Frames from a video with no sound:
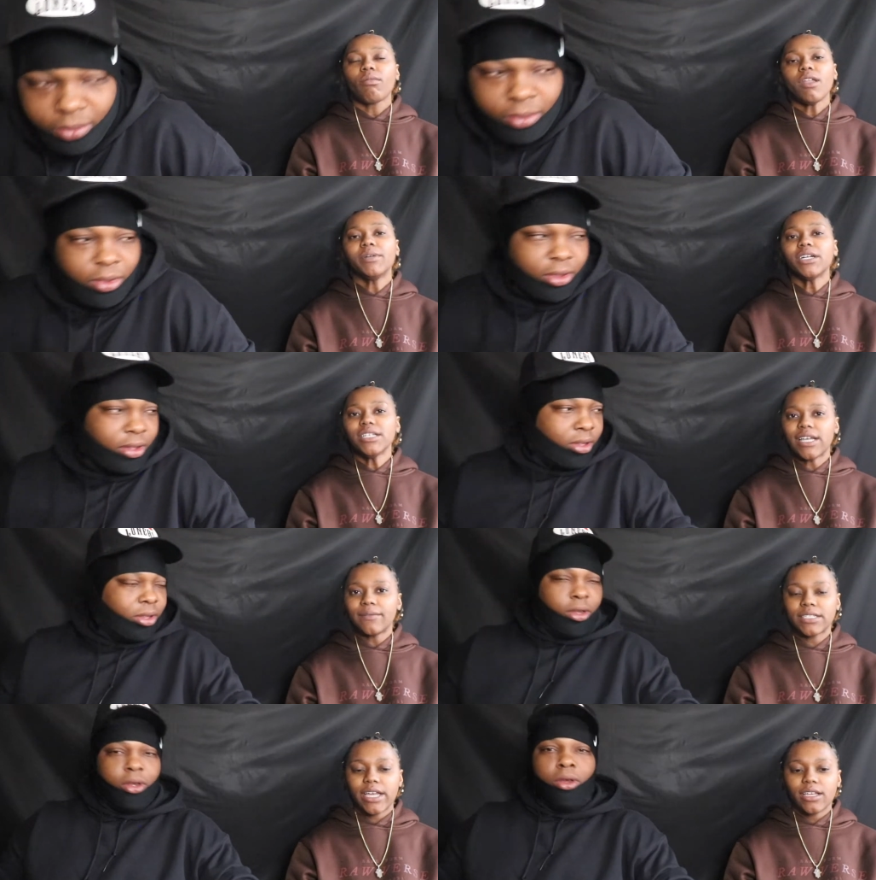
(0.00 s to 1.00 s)
Speaker 1: Because I
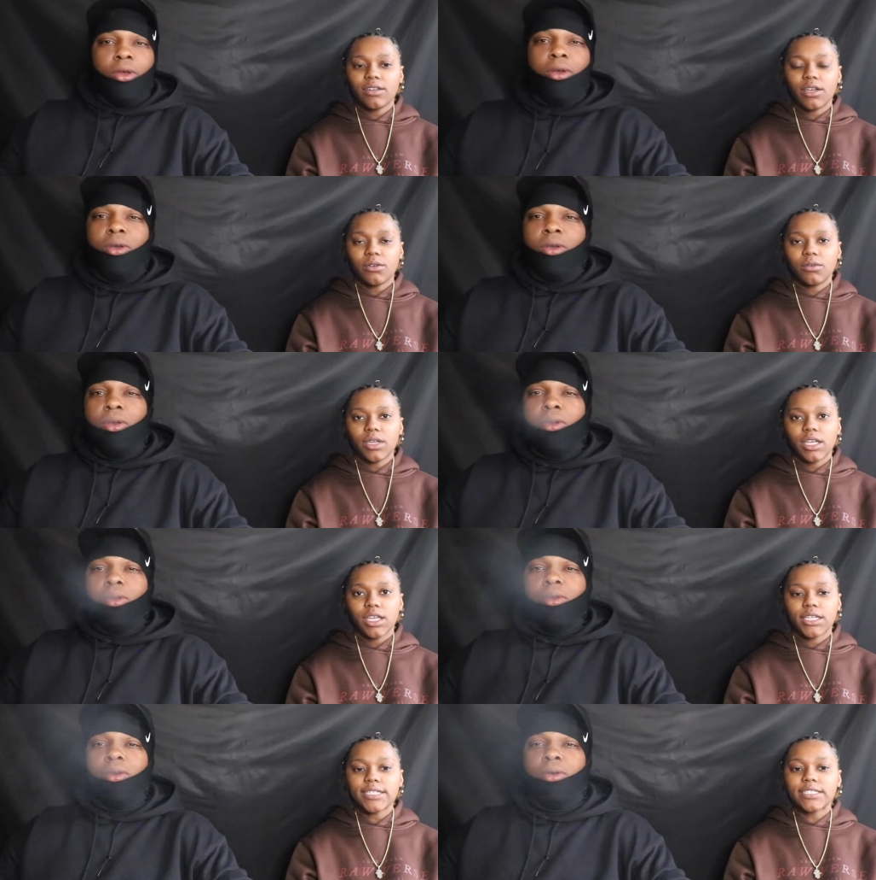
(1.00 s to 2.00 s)
was like, you know,
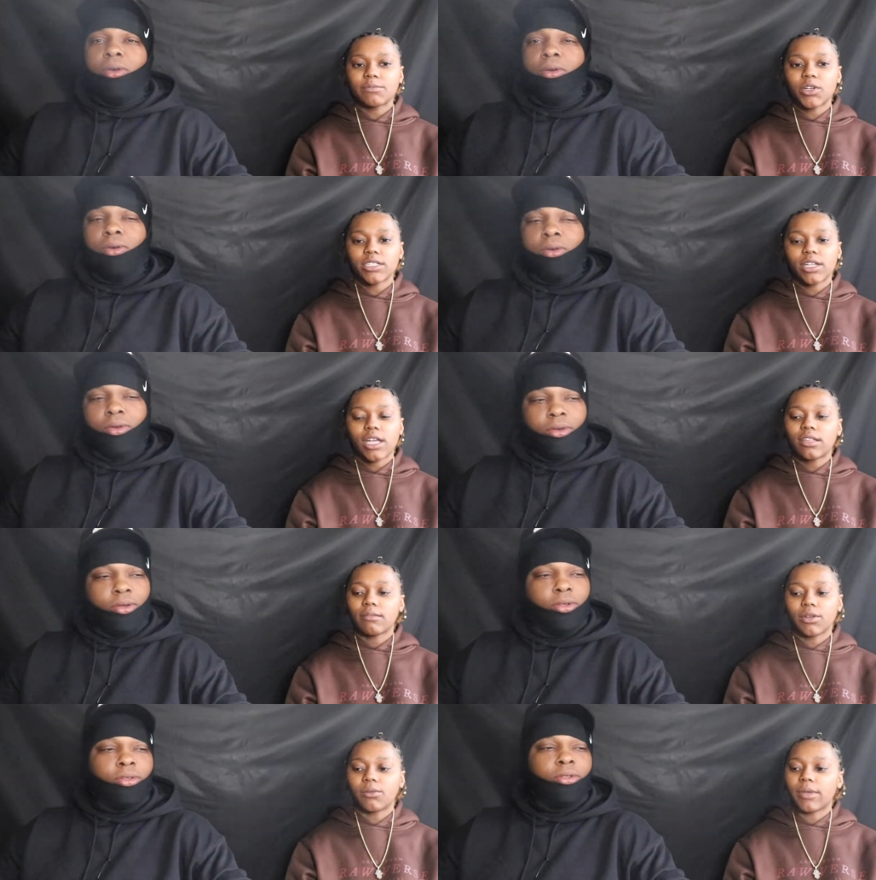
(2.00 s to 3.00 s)
it's smart to cut the
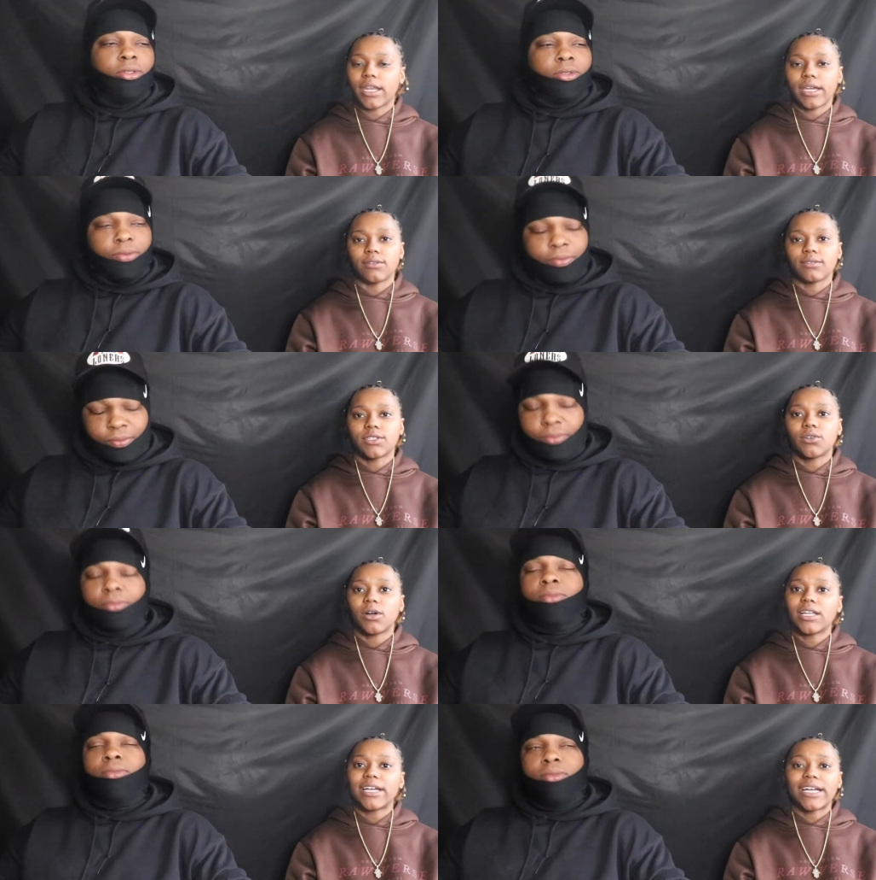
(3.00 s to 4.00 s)
middleman out. So
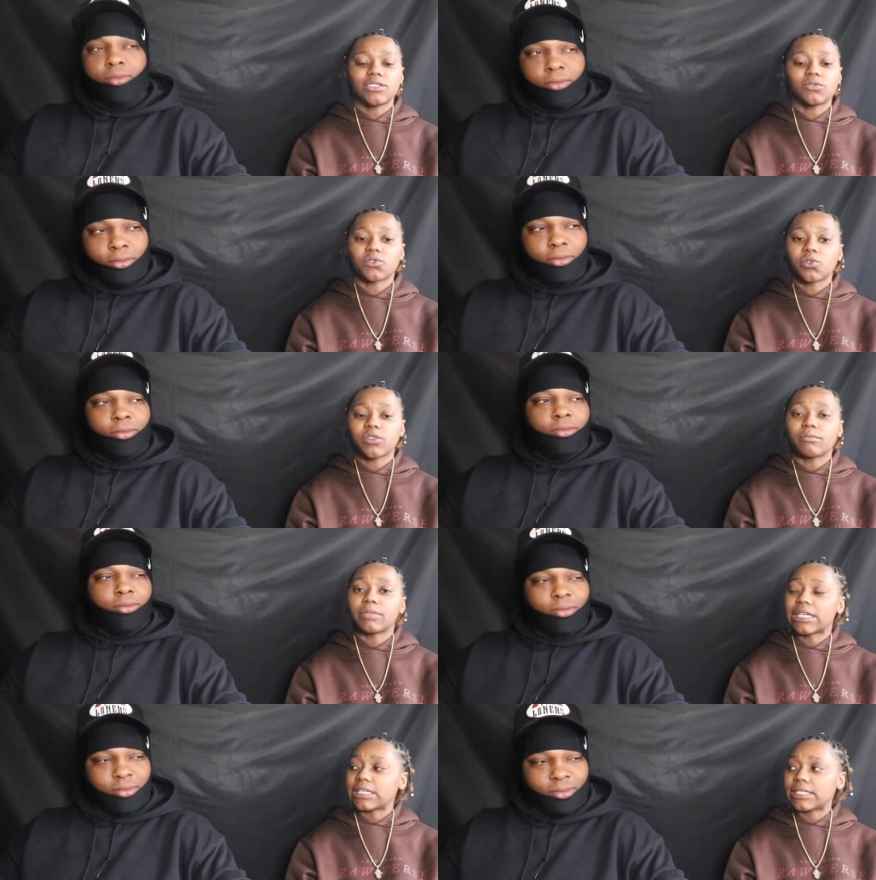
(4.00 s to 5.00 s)
all I gotta do is order the
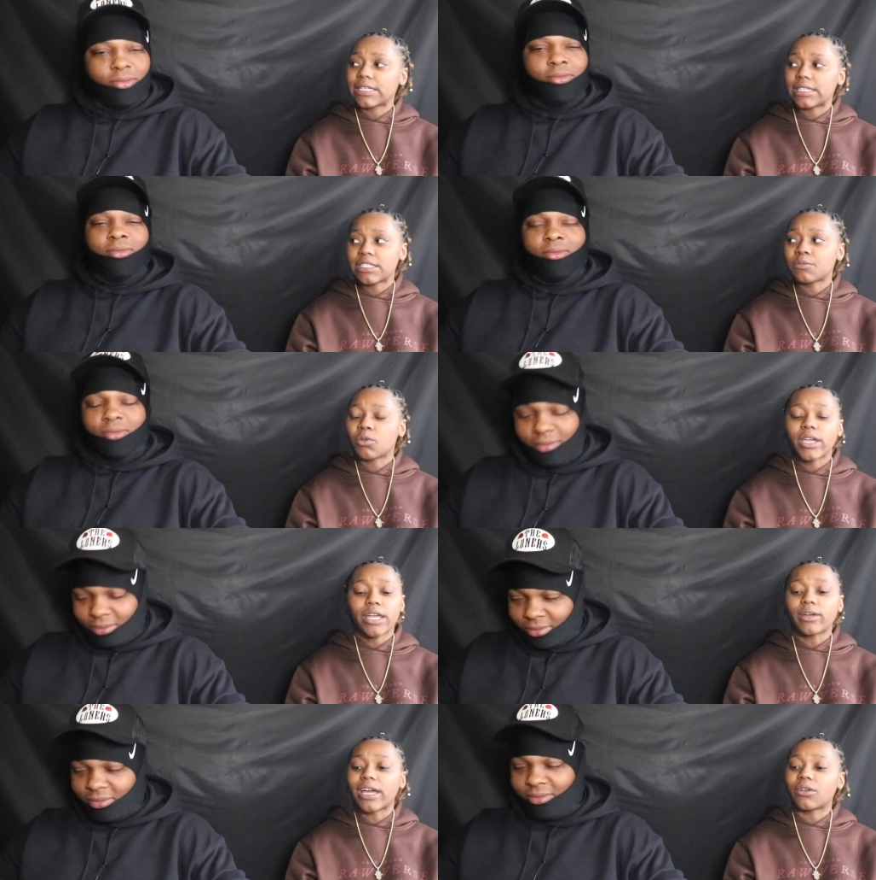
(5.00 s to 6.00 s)
blanks at this mm -hmm. point. I
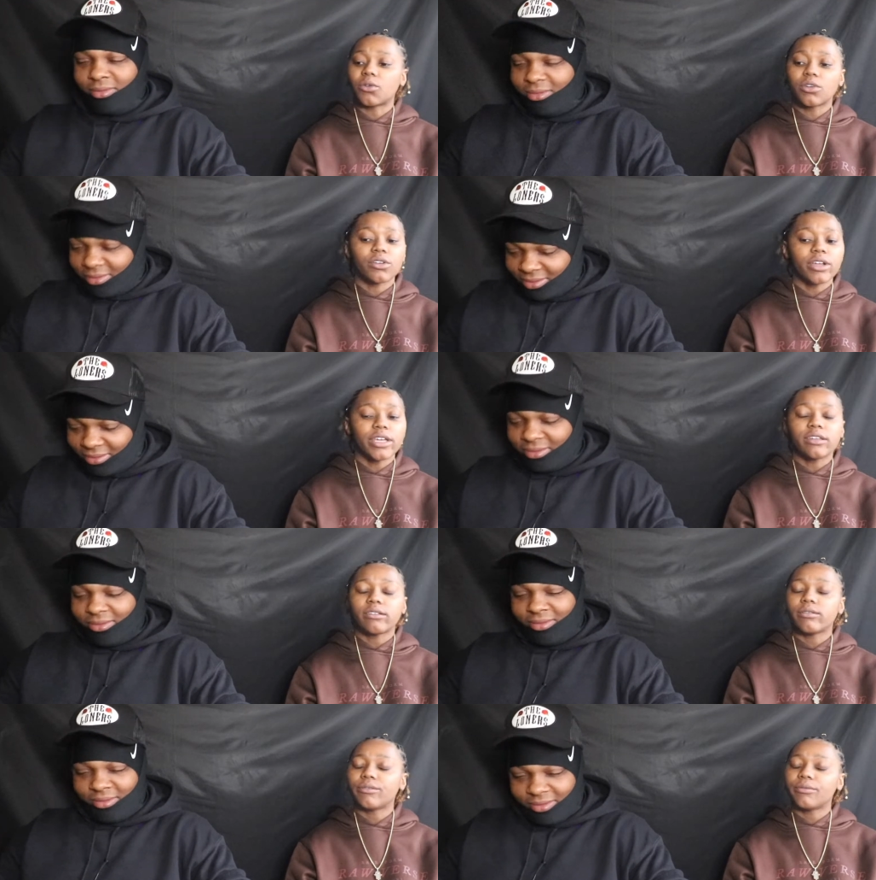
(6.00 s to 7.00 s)
don't gotta mm-hmm. order it
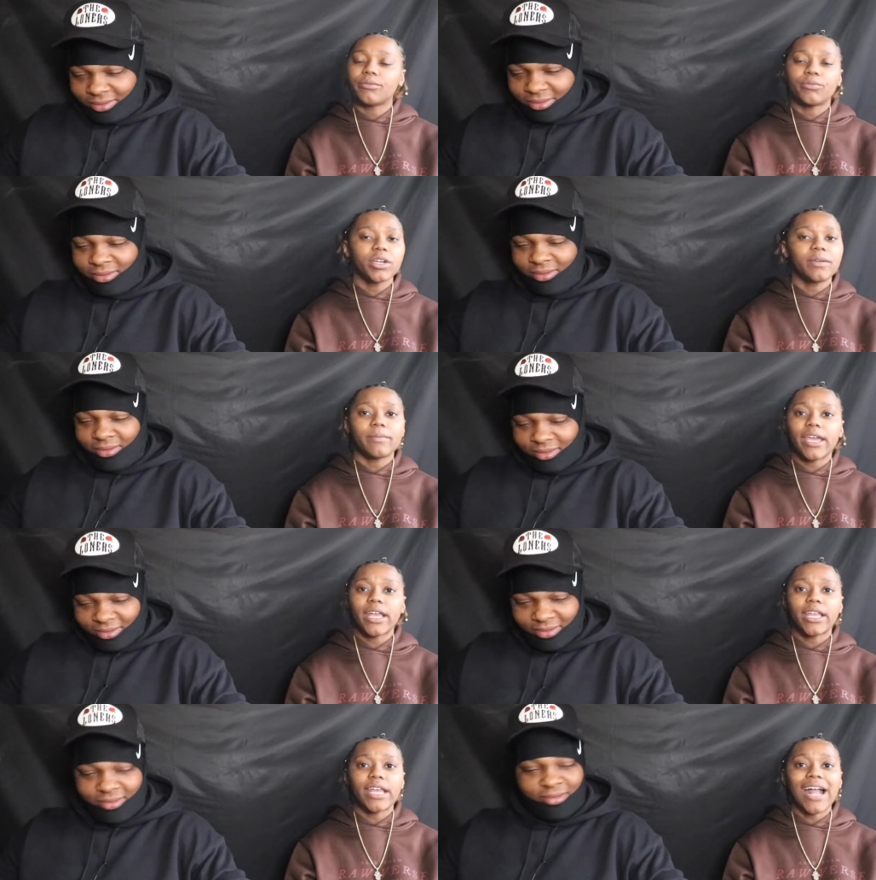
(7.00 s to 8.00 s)

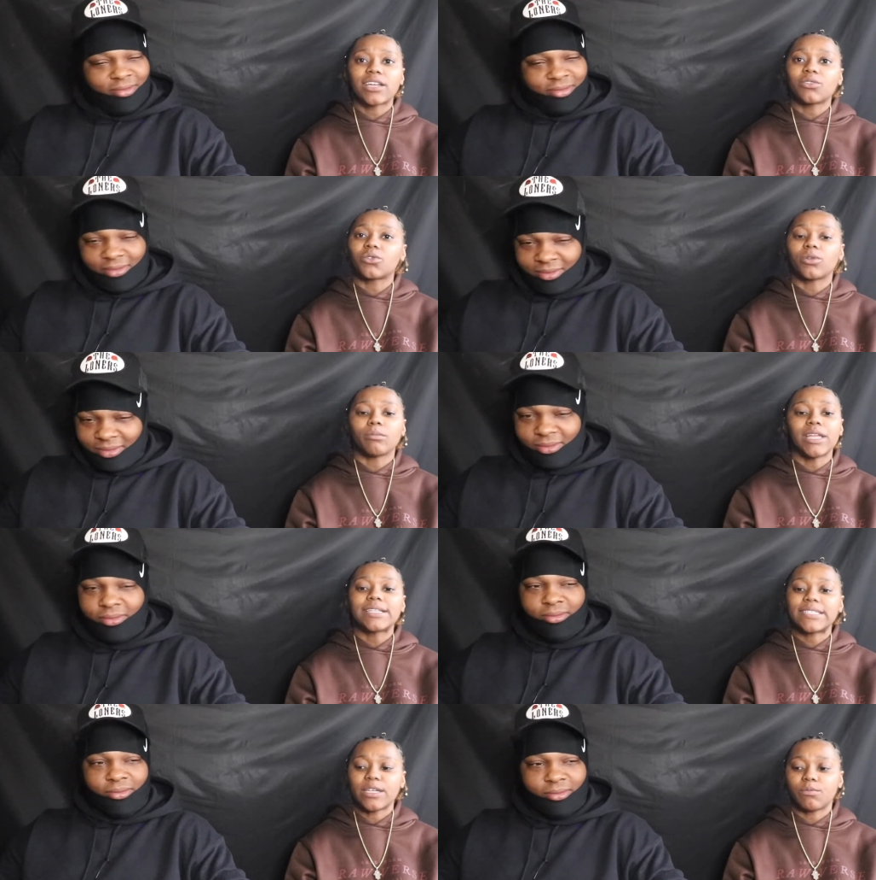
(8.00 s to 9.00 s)
pre-made. I can order a
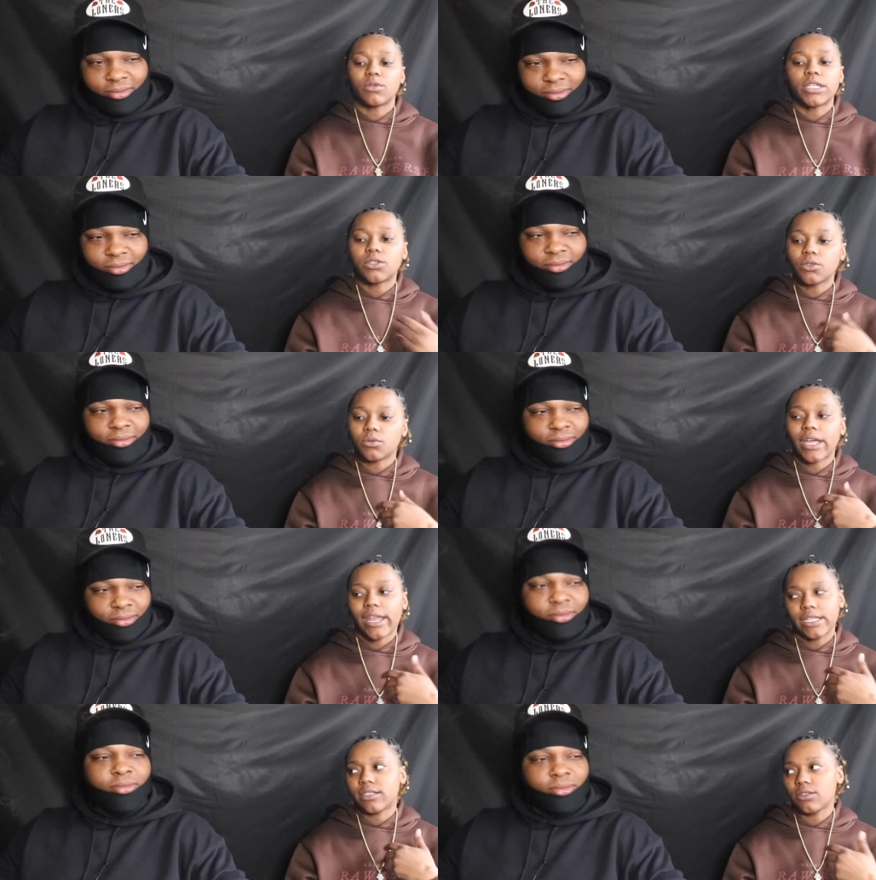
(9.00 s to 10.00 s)
blank sample and do what I
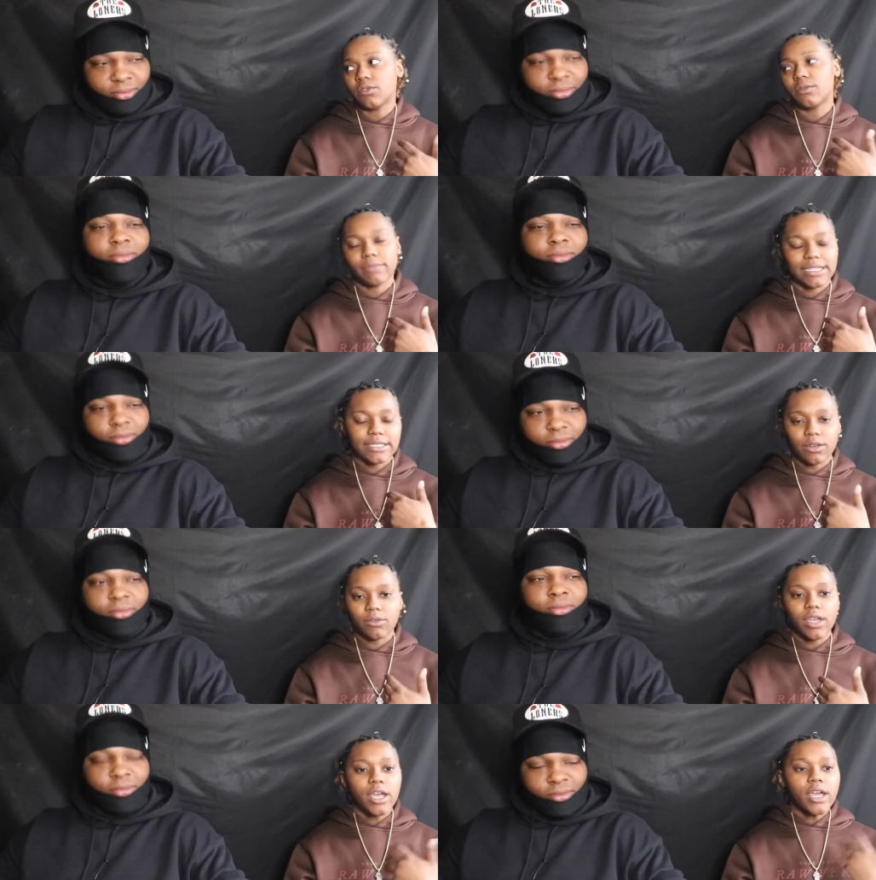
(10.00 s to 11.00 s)
need to do myself.
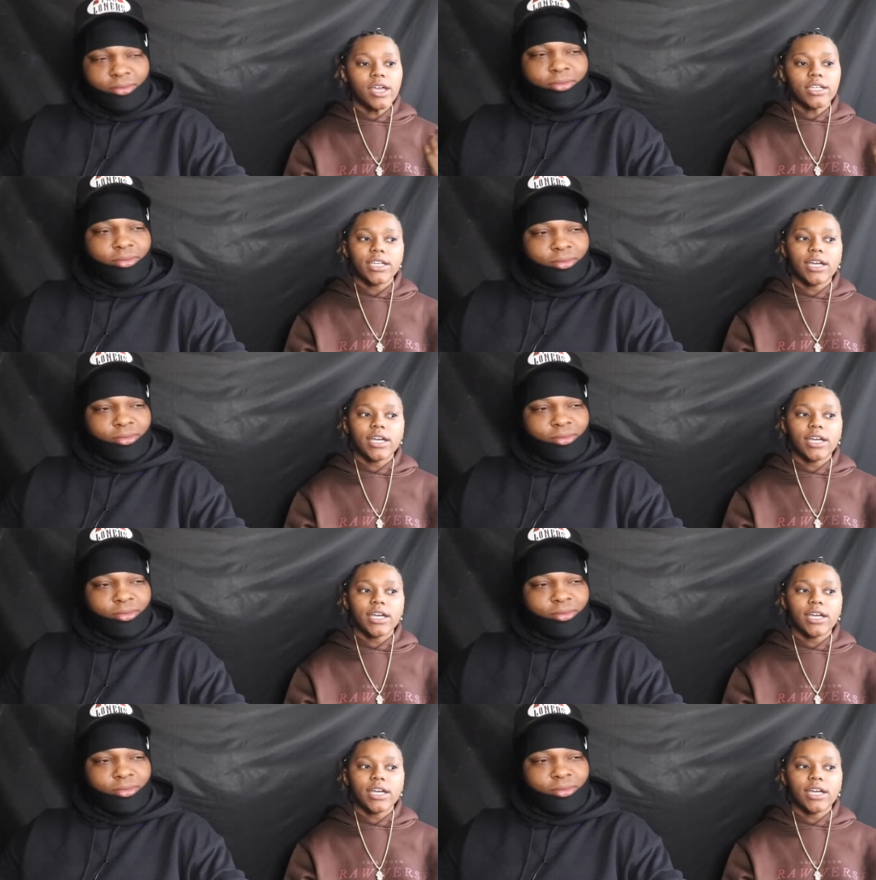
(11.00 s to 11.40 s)
So